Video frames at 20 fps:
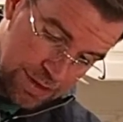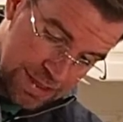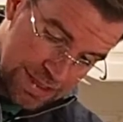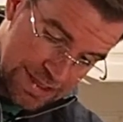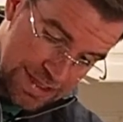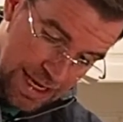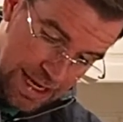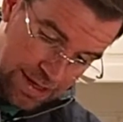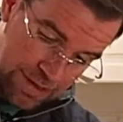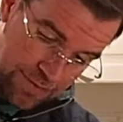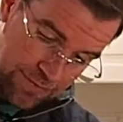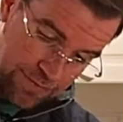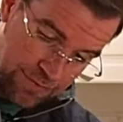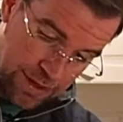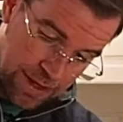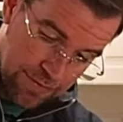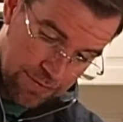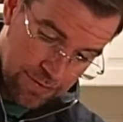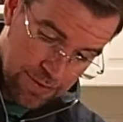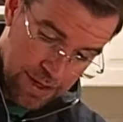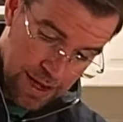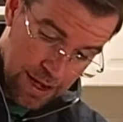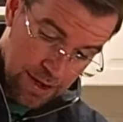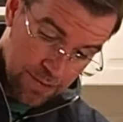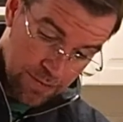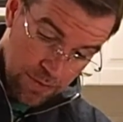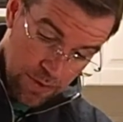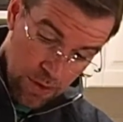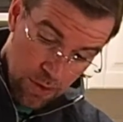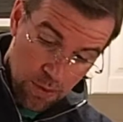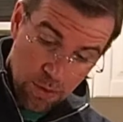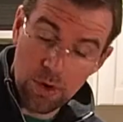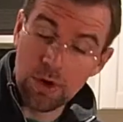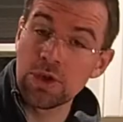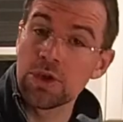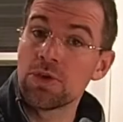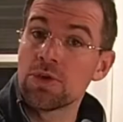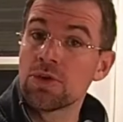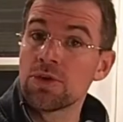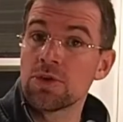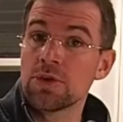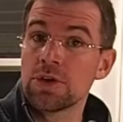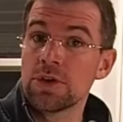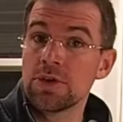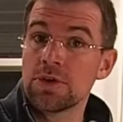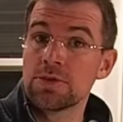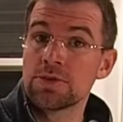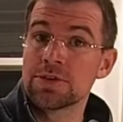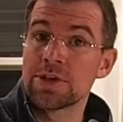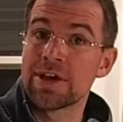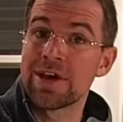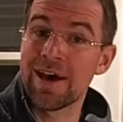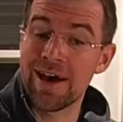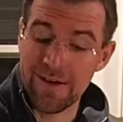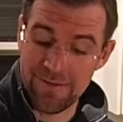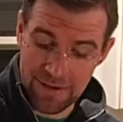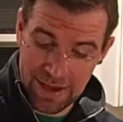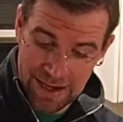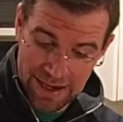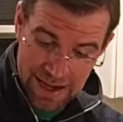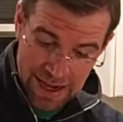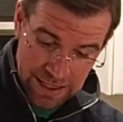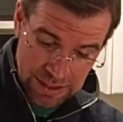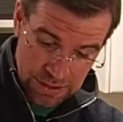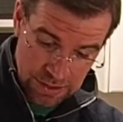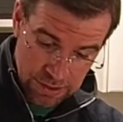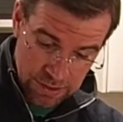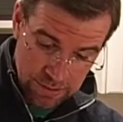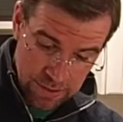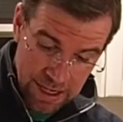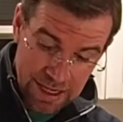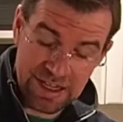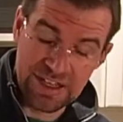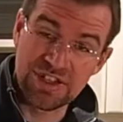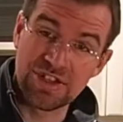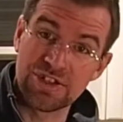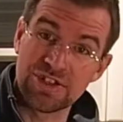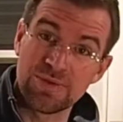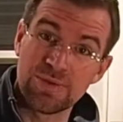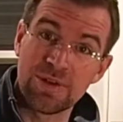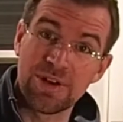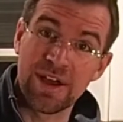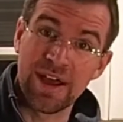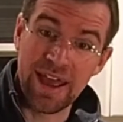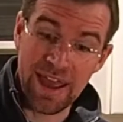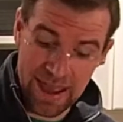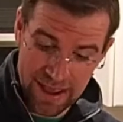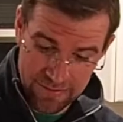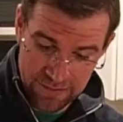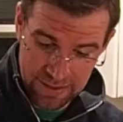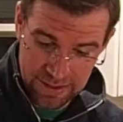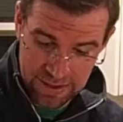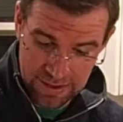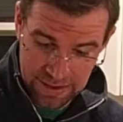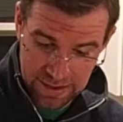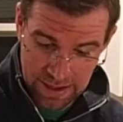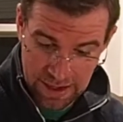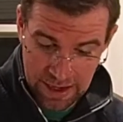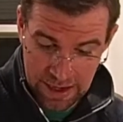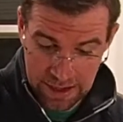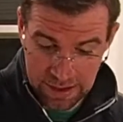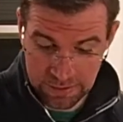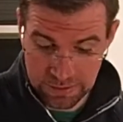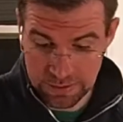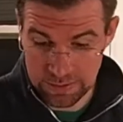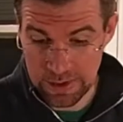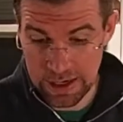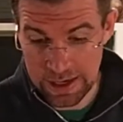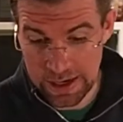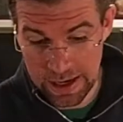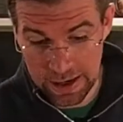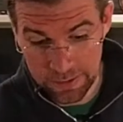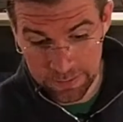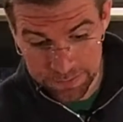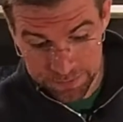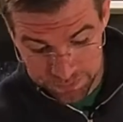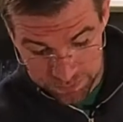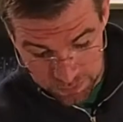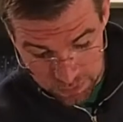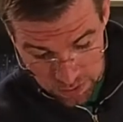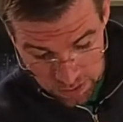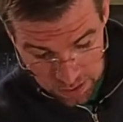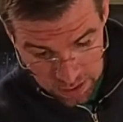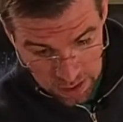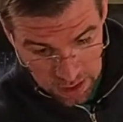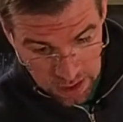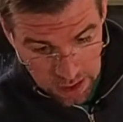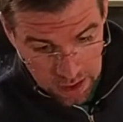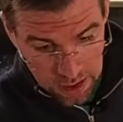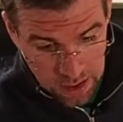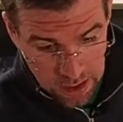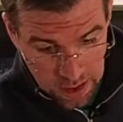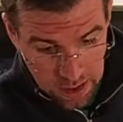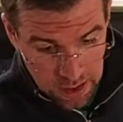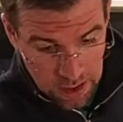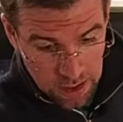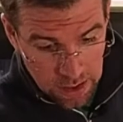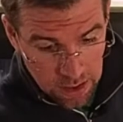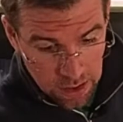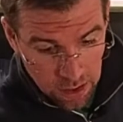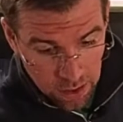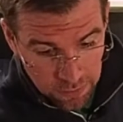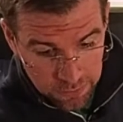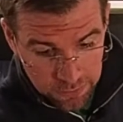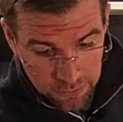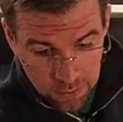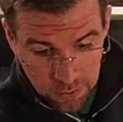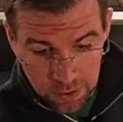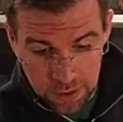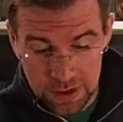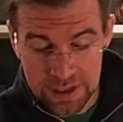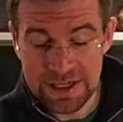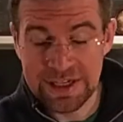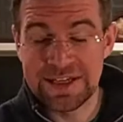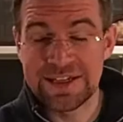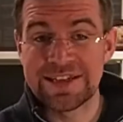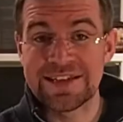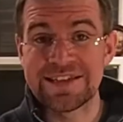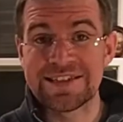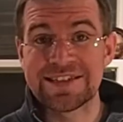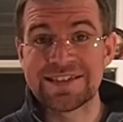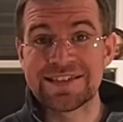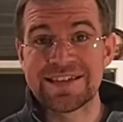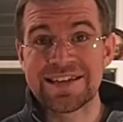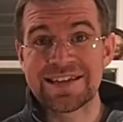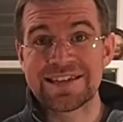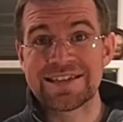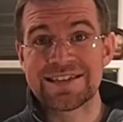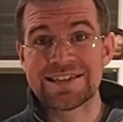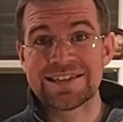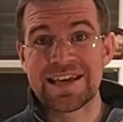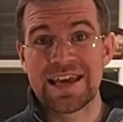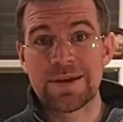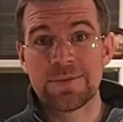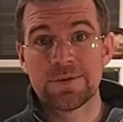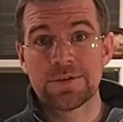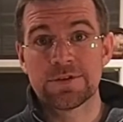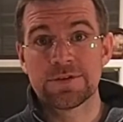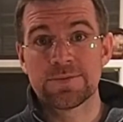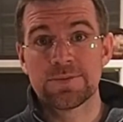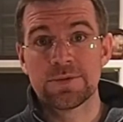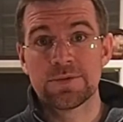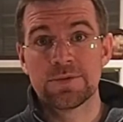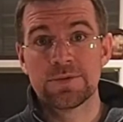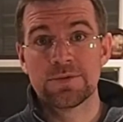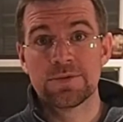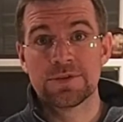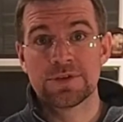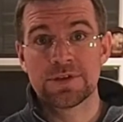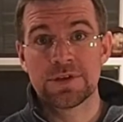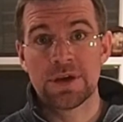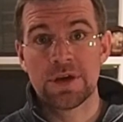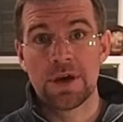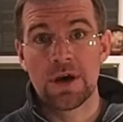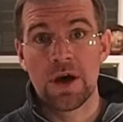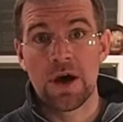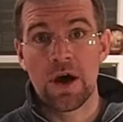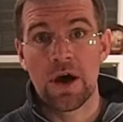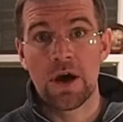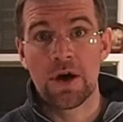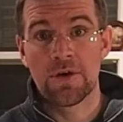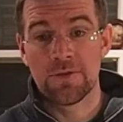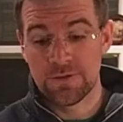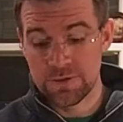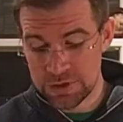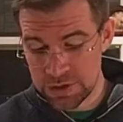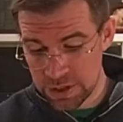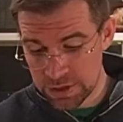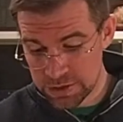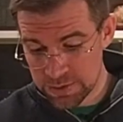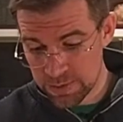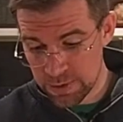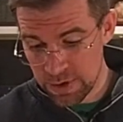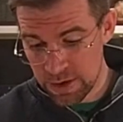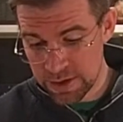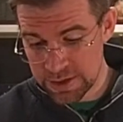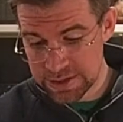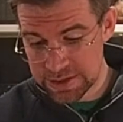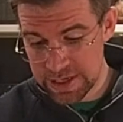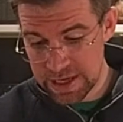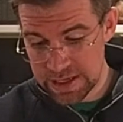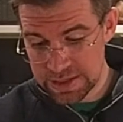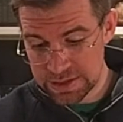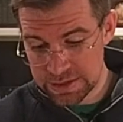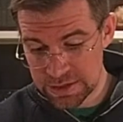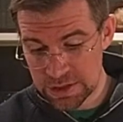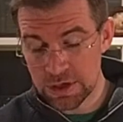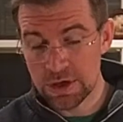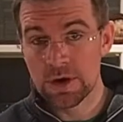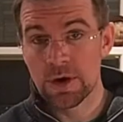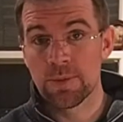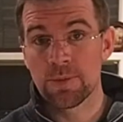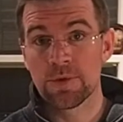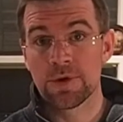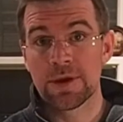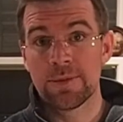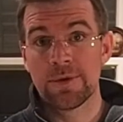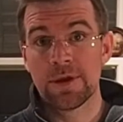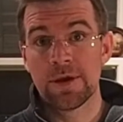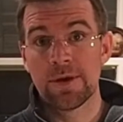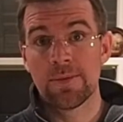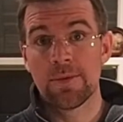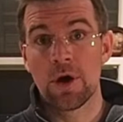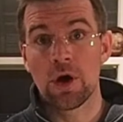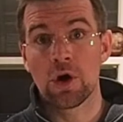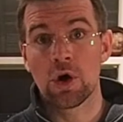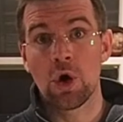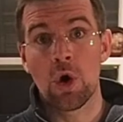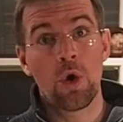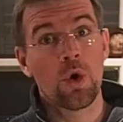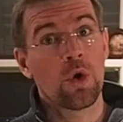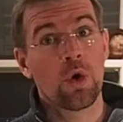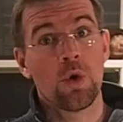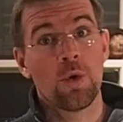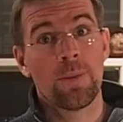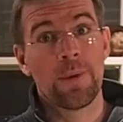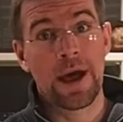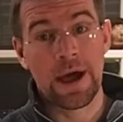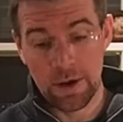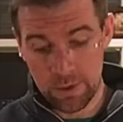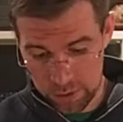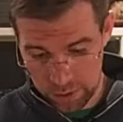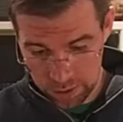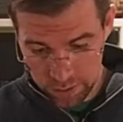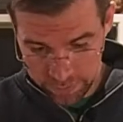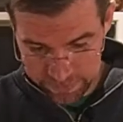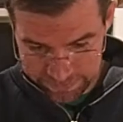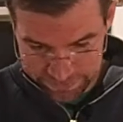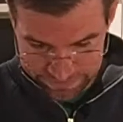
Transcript: to taint the flavor there. Or you could use agave nectar. Honey is just what I have in the house right now. Also, we're going to need 6 tablespoons of Dutch processed premium cocoa powder